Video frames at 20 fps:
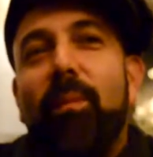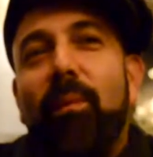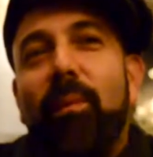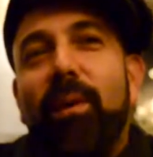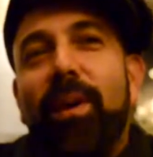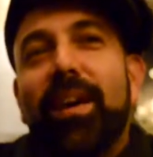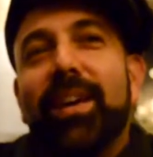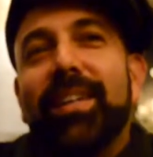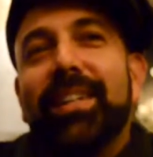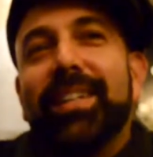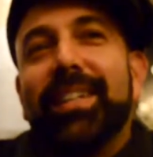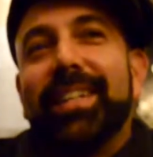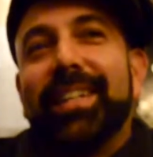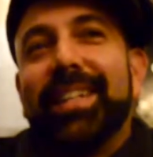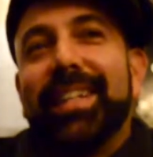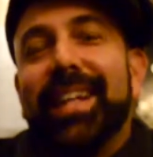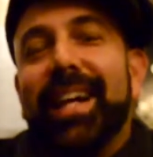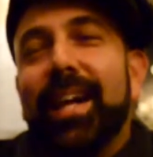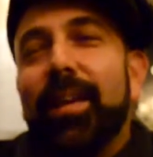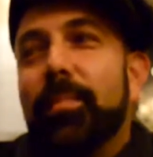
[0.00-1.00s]
Let us know
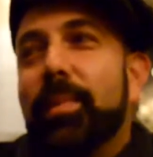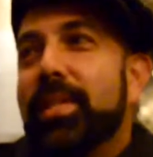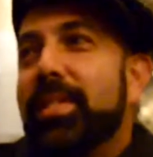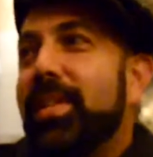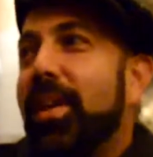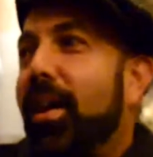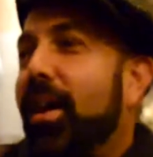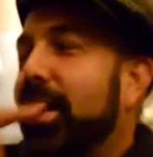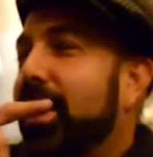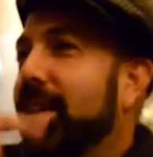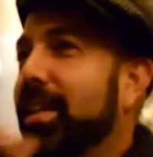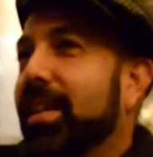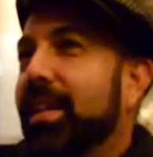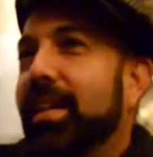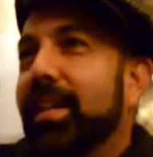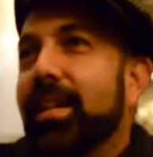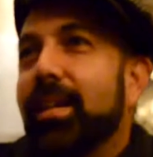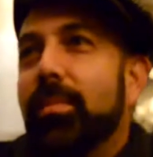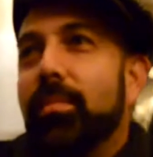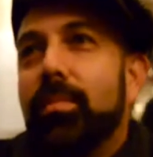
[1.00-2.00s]
some of your all-time
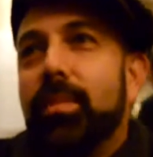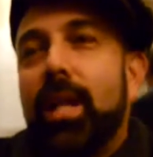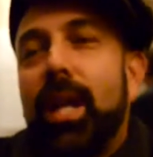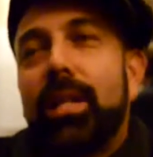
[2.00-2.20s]
favorites.